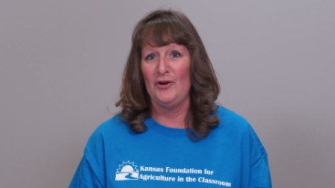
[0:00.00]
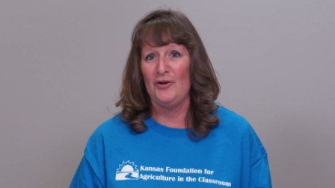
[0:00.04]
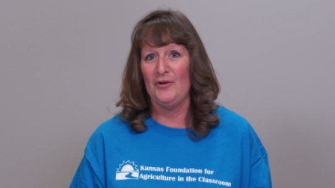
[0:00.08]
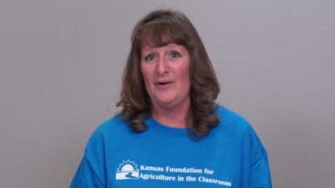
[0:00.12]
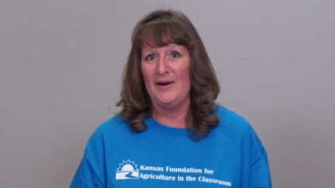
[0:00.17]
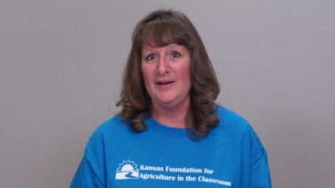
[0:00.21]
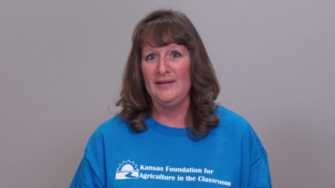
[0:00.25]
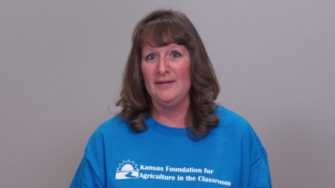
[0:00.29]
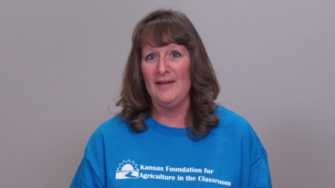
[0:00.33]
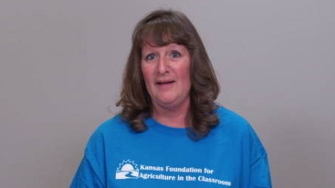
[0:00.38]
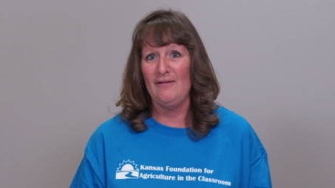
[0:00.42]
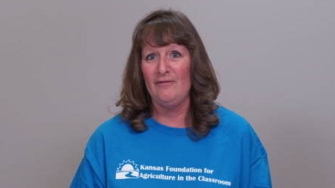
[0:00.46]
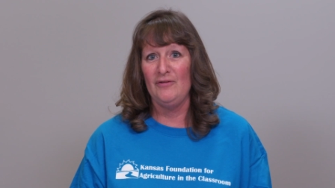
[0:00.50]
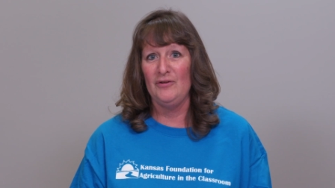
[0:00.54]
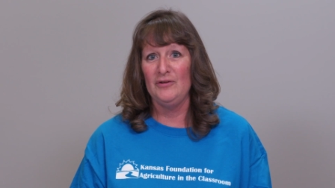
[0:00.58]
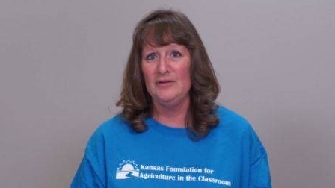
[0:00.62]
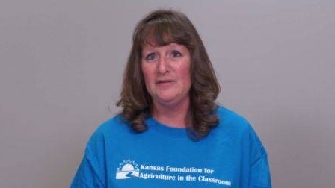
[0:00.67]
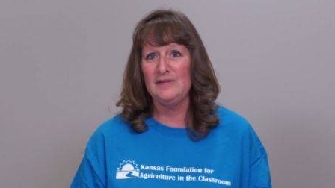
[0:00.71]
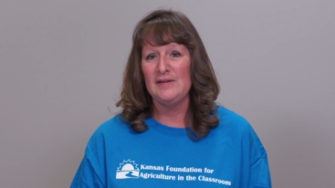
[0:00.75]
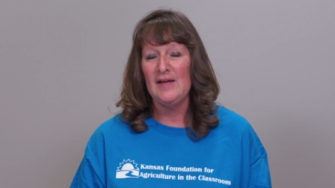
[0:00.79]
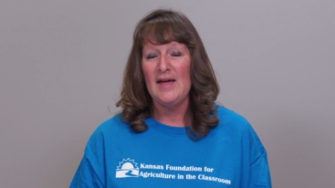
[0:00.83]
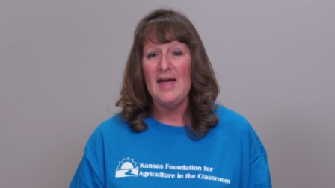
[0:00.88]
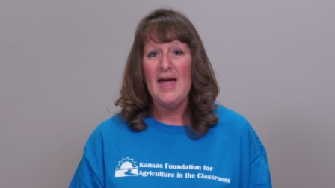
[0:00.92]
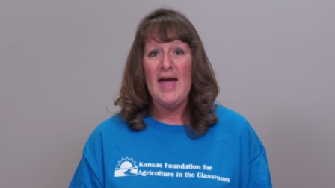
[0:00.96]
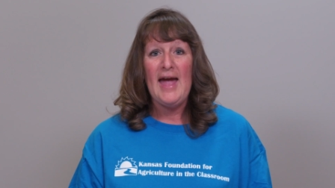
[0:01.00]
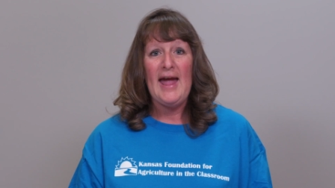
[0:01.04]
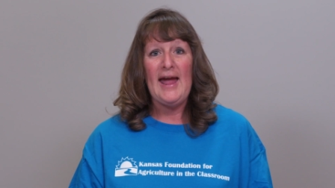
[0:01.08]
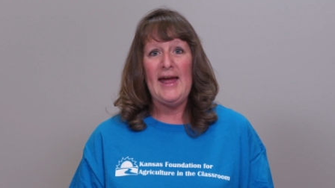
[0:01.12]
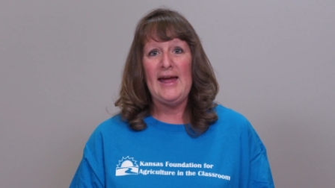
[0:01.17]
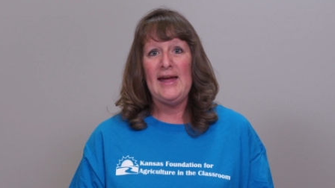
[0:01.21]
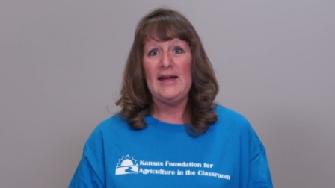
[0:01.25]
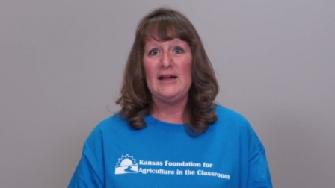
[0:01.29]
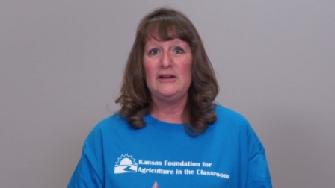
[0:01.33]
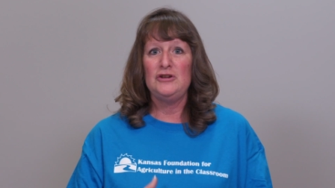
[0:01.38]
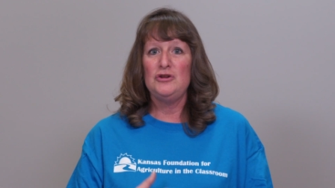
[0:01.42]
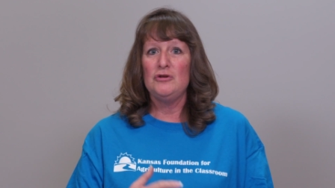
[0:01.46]
grade levels,
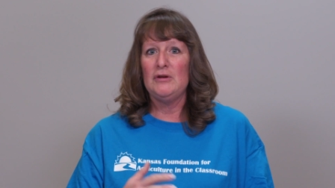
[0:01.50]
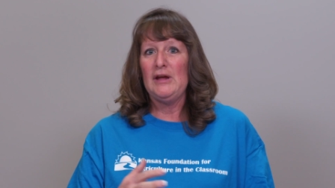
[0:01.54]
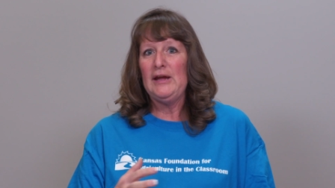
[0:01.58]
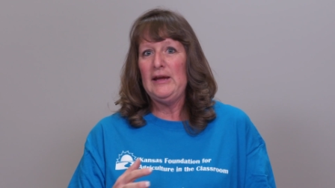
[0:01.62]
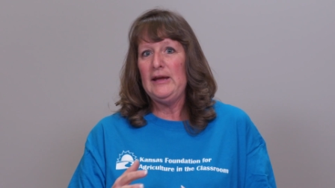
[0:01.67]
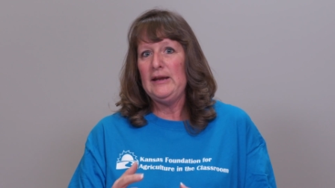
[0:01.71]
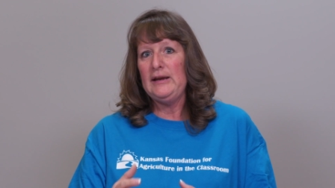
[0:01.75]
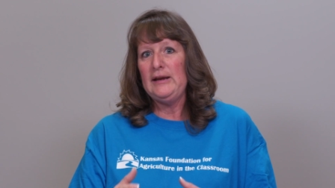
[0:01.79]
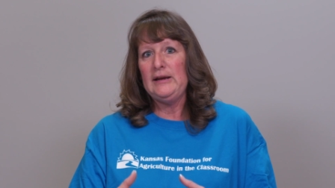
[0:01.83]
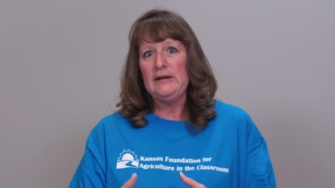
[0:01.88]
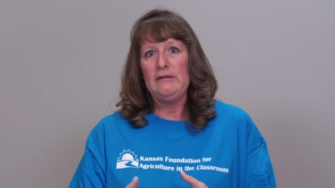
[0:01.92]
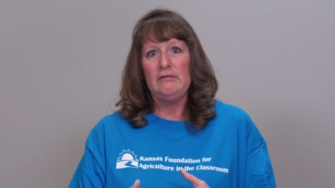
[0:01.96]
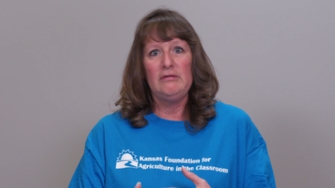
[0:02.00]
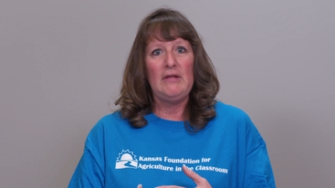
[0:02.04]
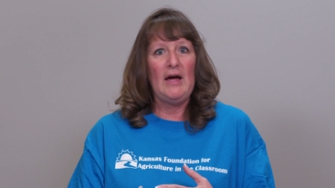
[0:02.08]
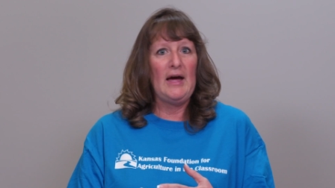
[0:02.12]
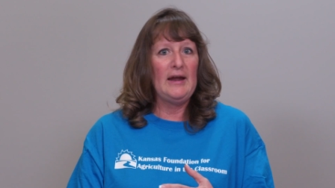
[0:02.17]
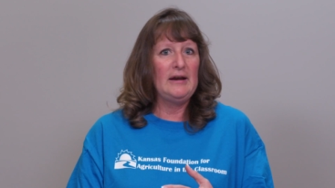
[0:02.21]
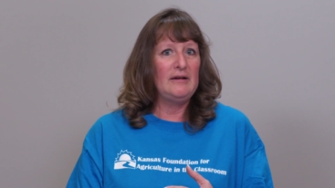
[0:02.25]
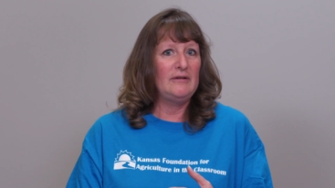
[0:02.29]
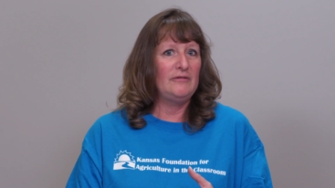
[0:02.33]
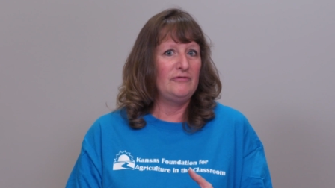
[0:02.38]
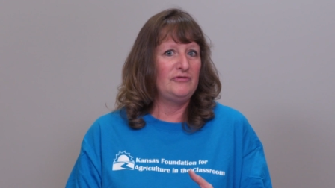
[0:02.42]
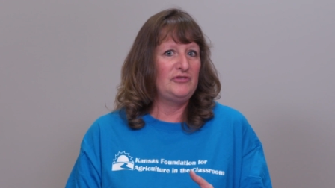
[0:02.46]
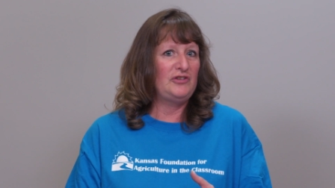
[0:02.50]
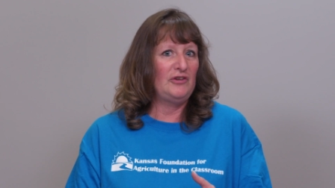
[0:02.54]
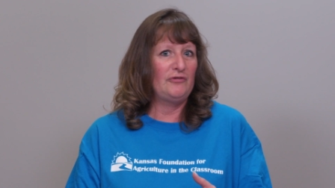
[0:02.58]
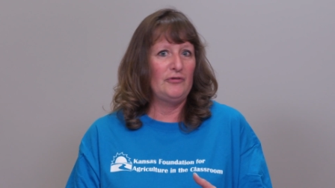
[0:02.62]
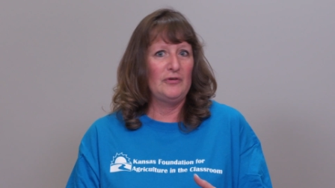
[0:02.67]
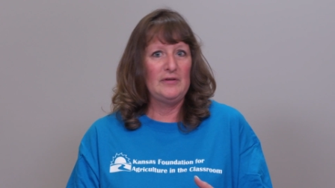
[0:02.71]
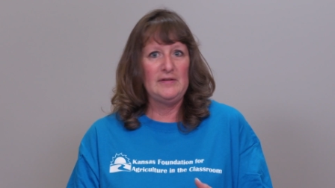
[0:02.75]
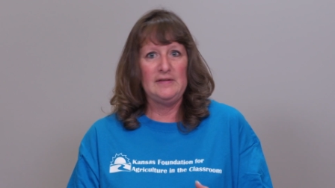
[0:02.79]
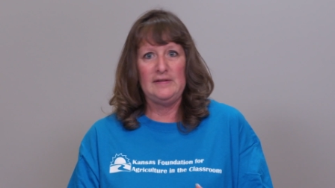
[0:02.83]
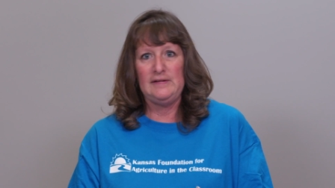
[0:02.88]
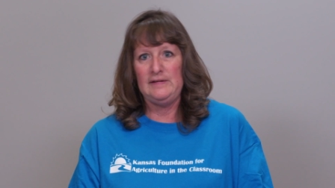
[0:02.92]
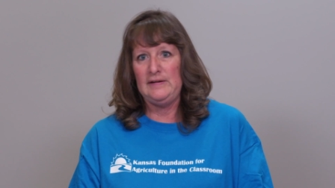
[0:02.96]
and you can get in a lot of
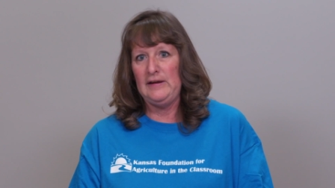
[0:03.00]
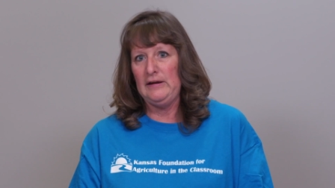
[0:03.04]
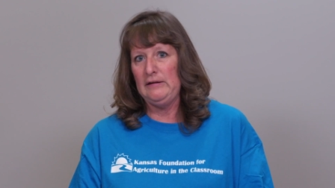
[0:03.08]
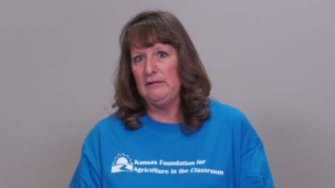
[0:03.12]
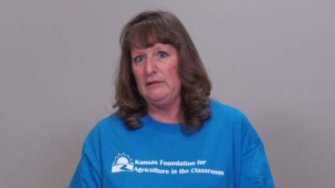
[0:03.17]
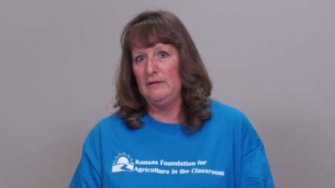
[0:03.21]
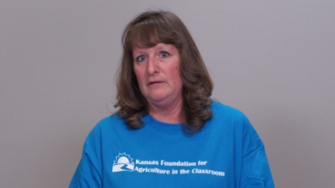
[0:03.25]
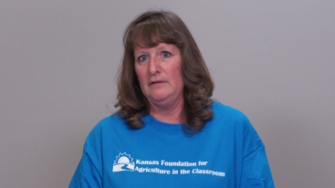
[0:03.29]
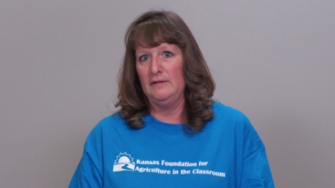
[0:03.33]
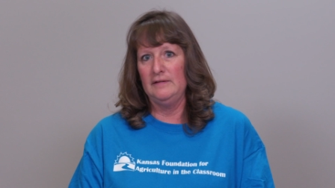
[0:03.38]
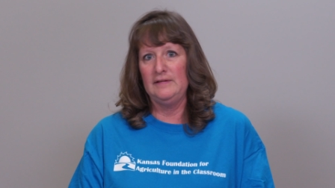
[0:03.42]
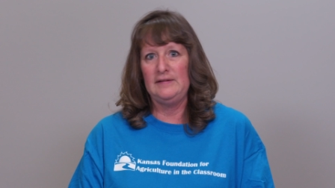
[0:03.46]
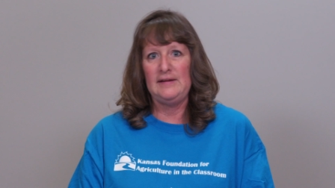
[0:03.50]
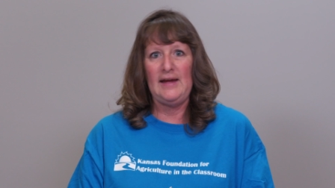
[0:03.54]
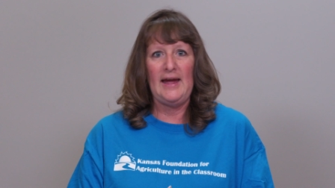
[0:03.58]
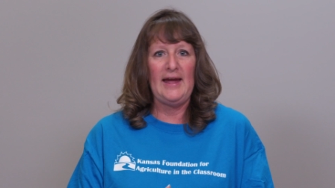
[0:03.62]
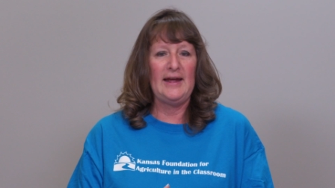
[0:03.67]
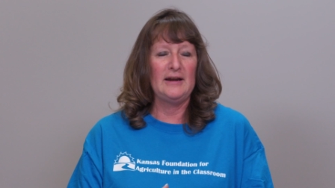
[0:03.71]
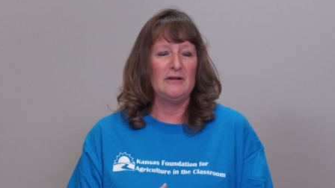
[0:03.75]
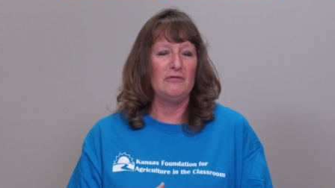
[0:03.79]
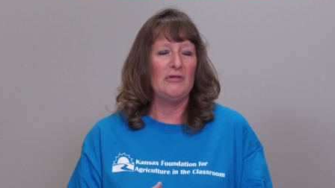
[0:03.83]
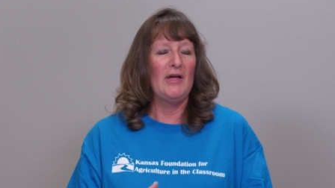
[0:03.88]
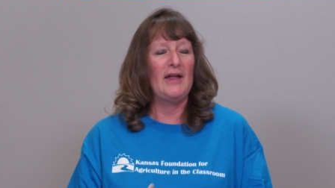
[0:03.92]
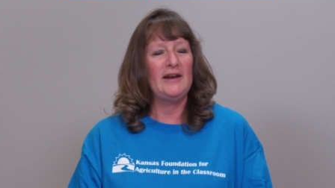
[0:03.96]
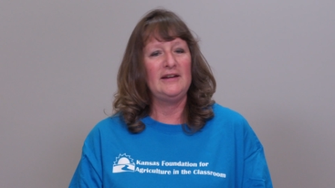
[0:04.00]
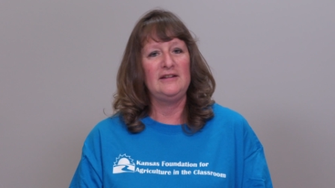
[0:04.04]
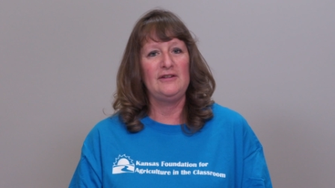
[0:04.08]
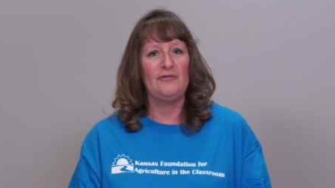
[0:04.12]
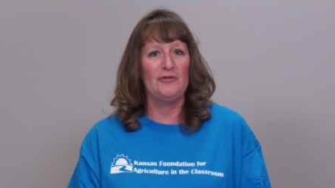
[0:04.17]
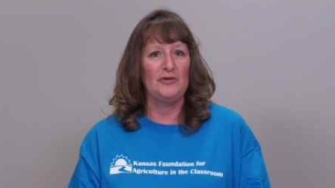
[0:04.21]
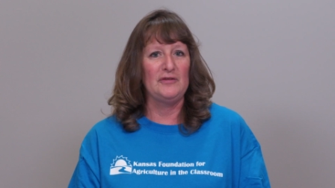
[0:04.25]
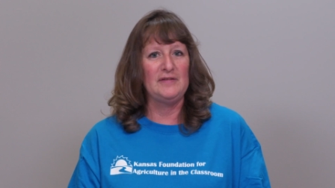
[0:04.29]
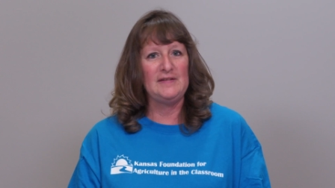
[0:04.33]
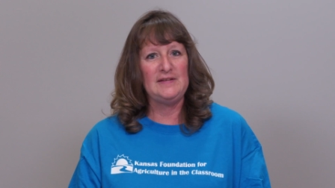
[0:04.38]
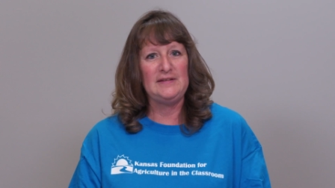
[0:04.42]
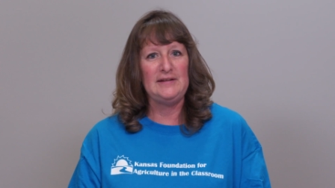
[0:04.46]
different skills and a lot of
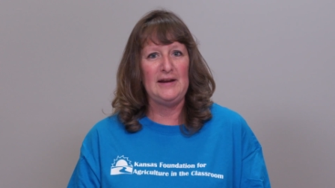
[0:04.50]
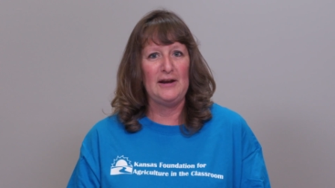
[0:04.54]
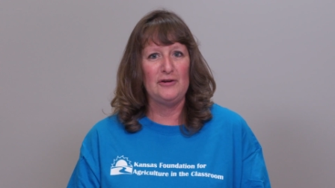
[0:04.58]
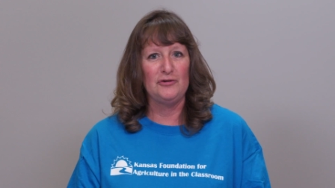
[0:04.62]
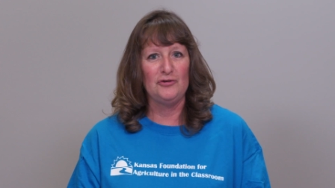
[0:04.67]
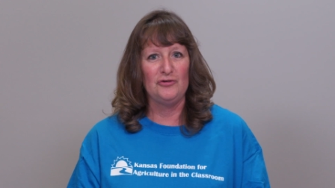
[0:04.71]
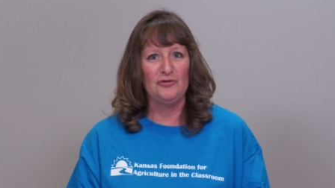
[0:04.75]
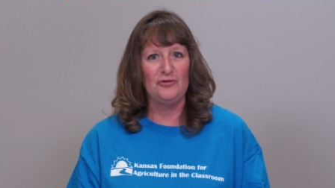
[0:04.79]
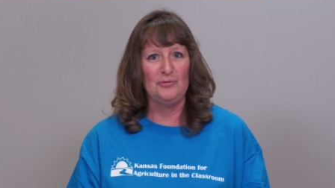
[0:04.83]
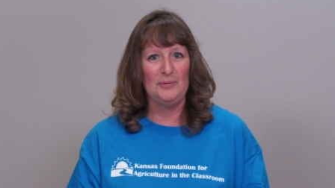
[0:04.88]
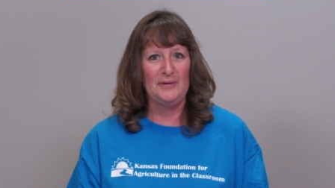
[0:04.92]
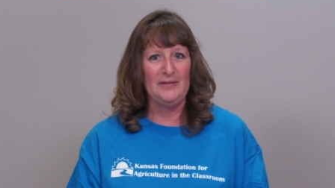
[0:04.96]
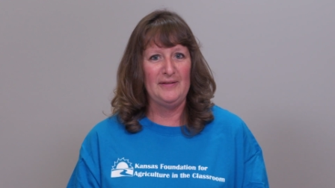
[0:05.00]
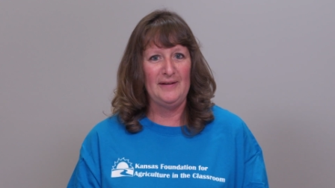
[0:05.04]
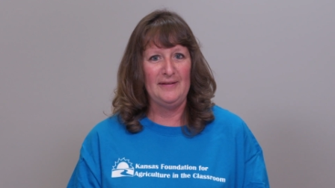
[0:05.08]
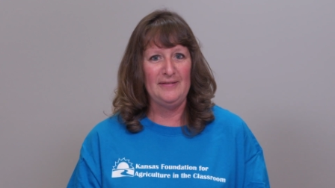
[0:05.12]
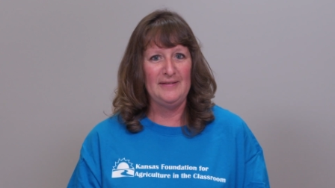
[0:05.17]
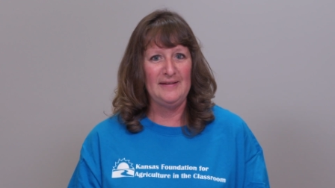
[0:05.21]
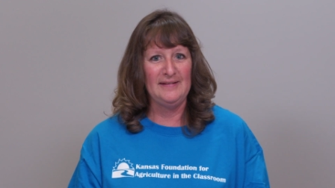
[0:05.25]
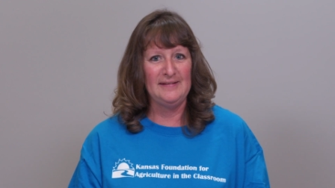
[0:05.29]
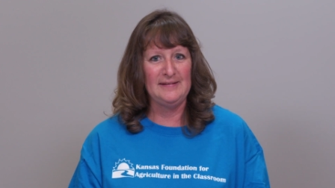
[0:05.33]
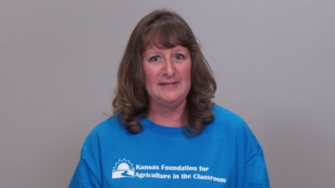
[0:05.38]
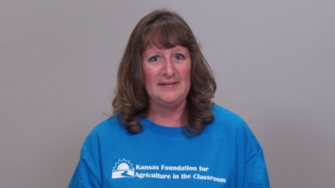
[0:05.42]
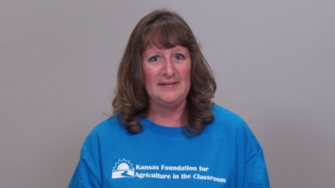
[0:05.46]
different standards within this